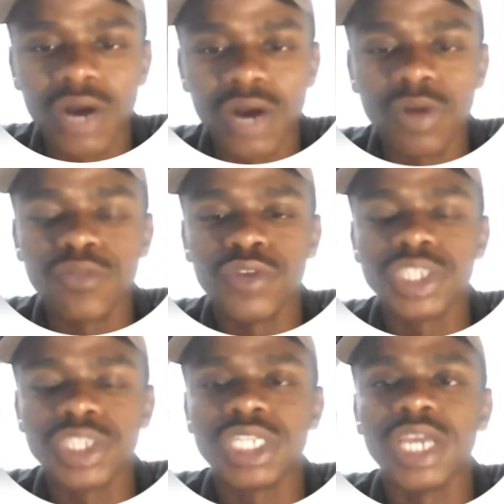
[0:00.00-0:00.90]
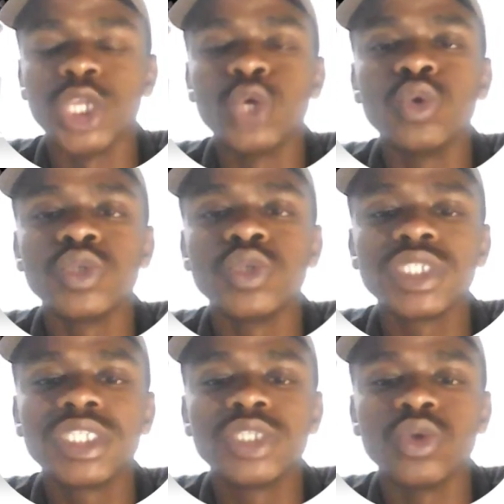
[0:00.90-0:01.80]
of which they are
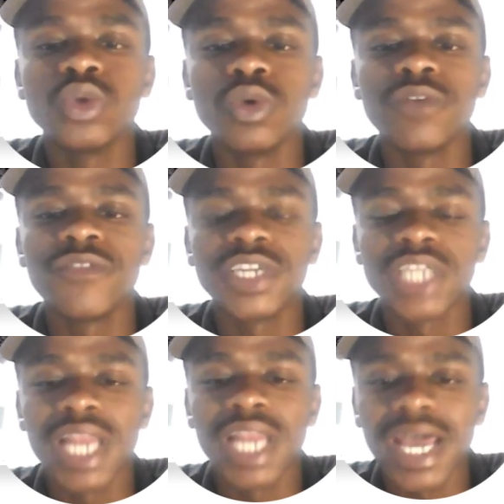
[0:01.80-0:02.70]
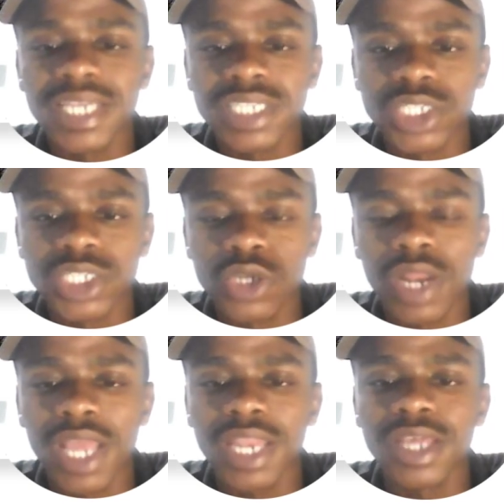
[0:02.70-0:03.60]
used to fertilize the soil
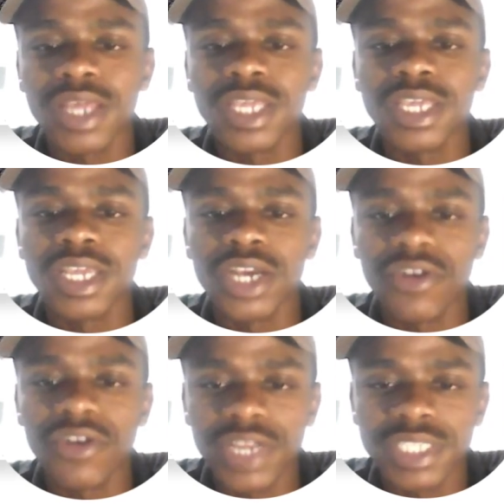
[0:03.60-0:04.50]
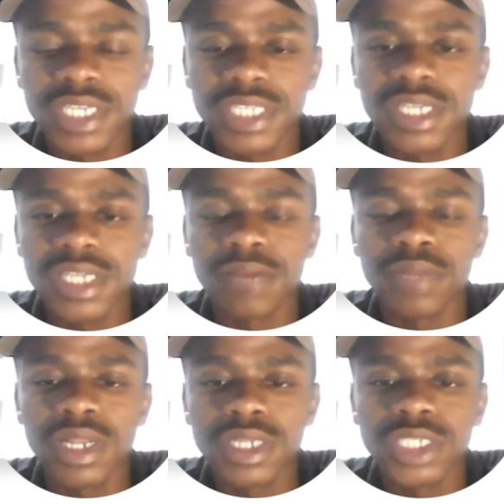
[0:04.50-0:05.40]
and increase its
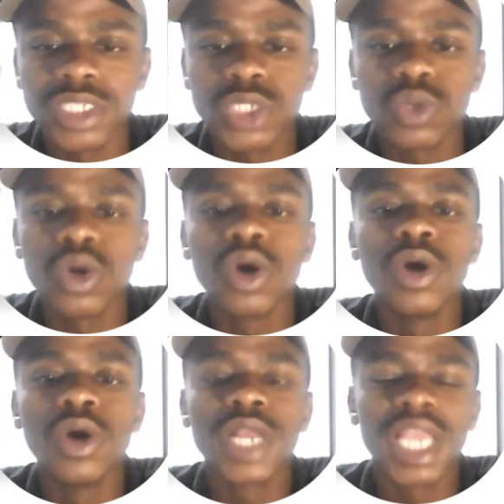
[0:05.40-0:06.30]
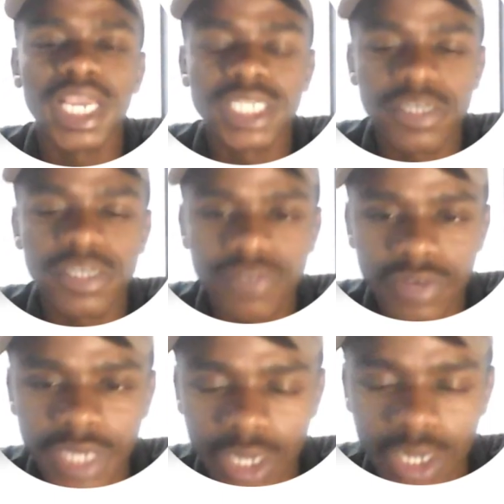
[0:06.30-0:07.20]
ability to cater for
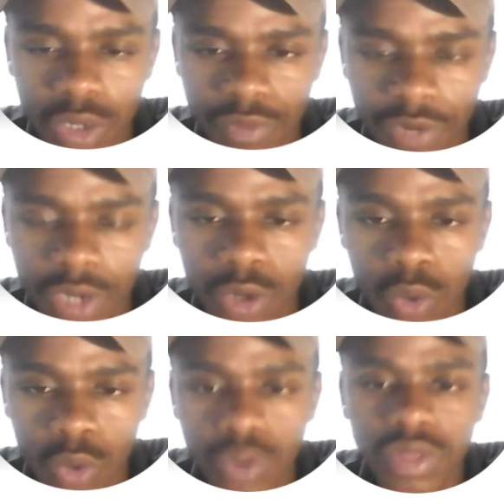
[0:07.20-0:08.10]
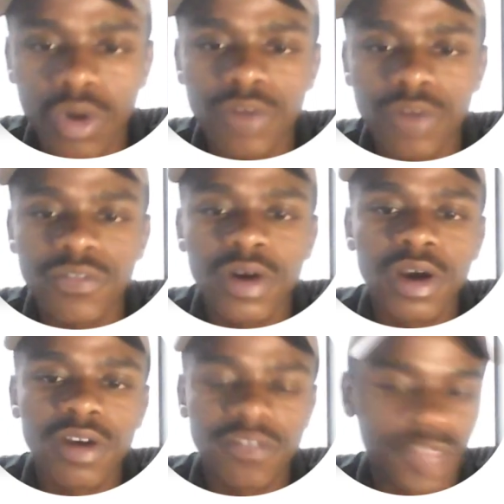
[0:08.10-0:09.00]
the growth of
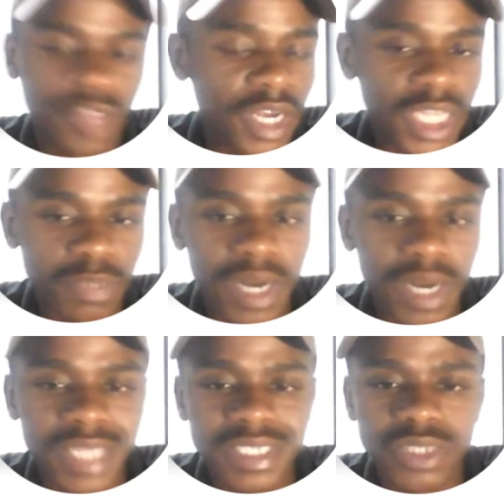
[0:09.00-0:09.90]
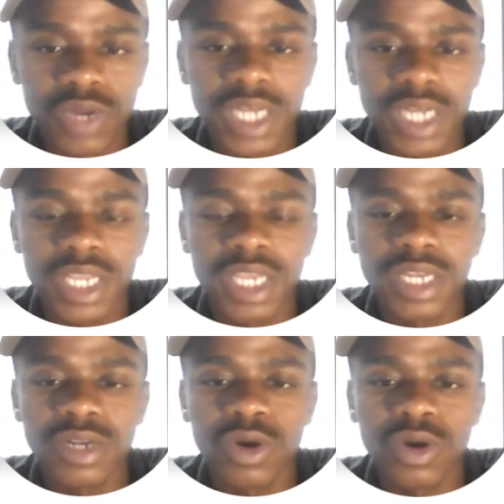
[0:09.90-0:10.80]
various plants so that they
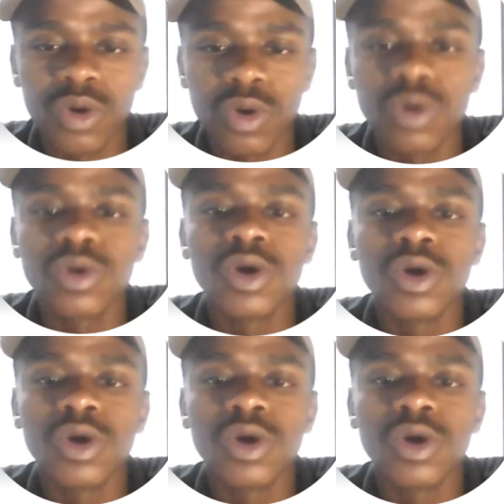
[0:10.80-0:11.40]
can grow,